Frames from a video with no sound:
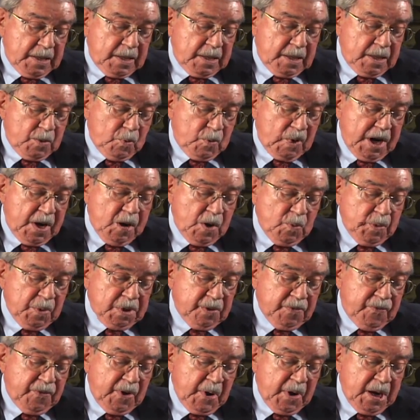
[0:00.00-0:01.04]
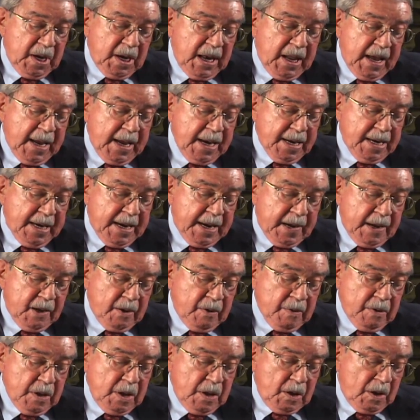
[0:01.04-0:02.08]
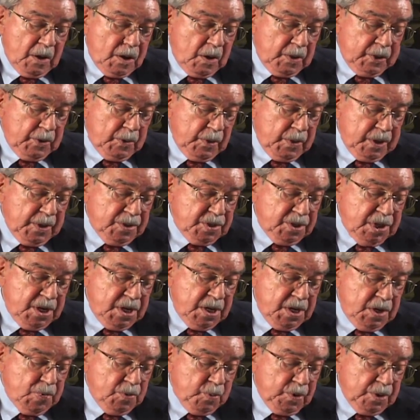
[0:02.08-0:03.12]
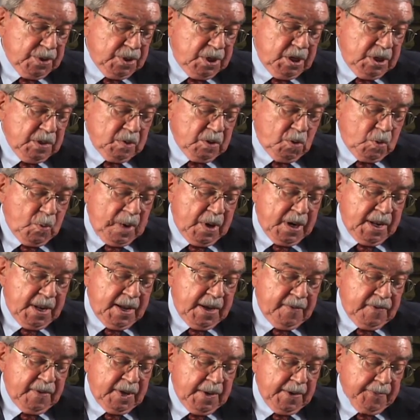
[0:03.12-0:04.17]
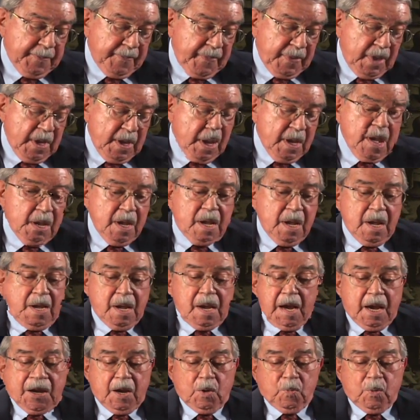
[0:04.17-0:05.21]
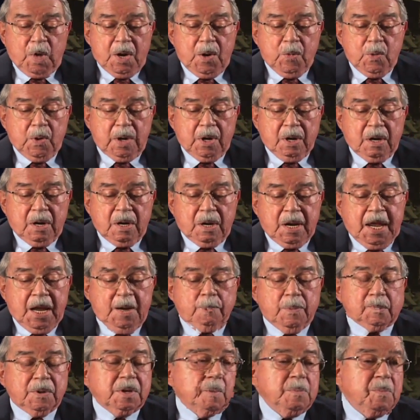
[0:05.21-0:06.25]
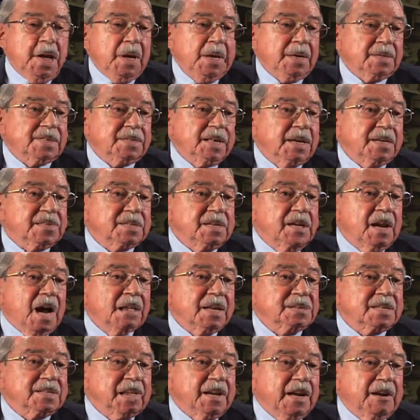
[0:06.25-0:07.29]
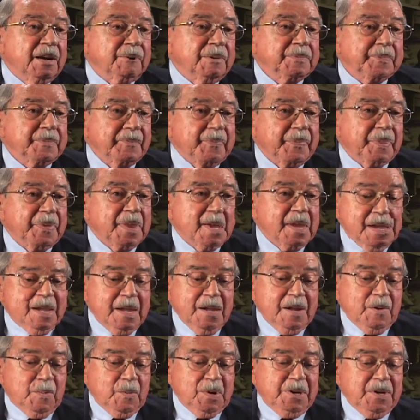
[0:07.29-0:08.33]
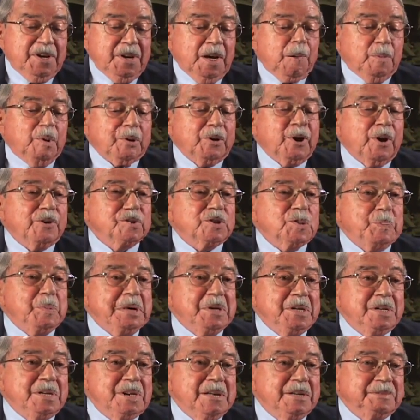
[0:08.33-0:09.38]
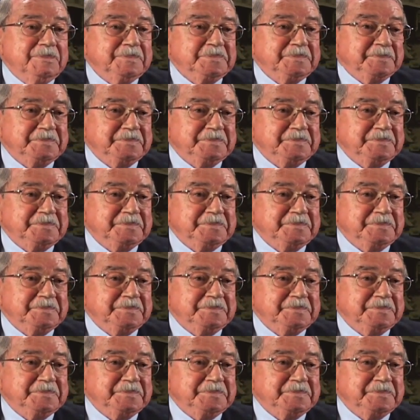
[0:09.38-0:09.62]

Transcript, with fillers: The rain was very light now, although the seas were still quite heavy, and we were able to make six knots now. We doubled our speed.